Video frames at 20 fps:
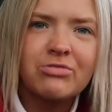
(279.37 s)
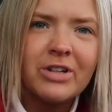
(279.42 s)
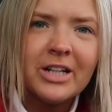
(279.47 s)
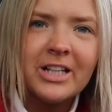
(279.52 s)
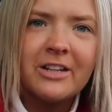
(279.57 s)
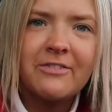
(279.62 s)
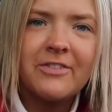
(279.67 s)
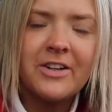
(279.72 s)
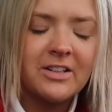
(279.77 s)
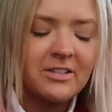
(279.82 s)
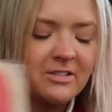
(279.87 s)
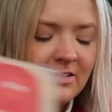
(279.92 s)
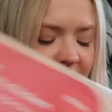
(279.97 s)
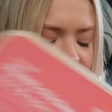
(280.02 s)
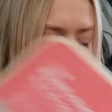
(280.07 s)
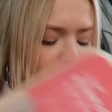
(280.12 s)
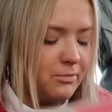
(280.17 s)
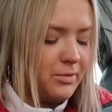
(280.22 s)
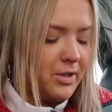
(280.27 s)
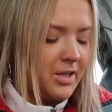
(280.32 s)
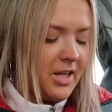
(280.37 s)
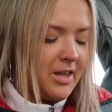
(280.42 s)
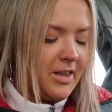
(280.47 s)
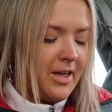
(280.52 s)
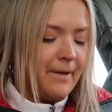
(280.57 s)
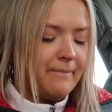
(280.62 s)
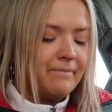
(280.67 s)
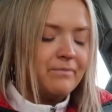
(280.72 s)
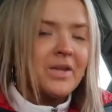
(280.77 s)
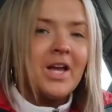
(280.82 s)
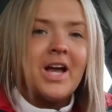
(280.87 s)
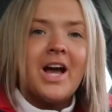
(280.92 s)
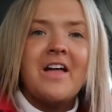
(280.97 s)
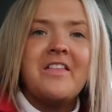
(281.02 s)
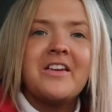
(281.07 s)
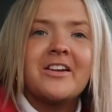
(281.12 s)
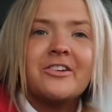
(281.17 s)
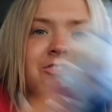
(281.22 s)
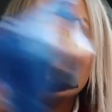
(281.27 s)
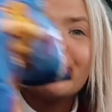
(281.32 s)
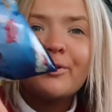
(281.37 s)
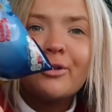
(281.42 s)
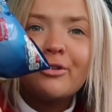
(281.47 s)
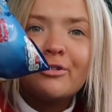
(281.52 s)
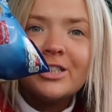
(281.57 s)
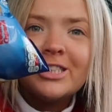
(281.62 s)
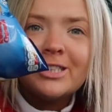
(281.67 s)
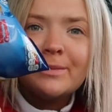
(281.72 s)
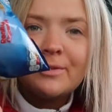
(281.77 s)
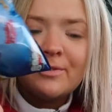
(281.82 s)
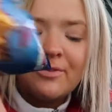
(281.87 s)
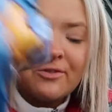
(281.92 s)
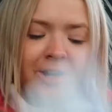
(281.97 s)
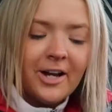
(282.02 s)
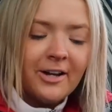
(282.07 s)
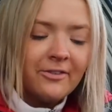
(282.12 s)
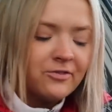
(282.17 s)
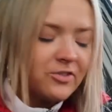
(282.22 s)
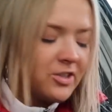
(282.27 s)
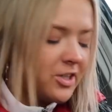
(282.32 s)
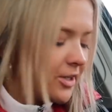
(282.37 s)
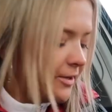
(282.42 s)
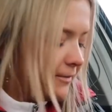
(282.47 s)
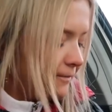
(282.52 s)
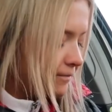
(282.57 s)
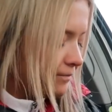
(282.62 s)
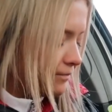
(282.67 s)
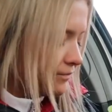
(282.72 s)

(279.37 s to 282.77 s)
really fancy something like that. And I got some crisps for after.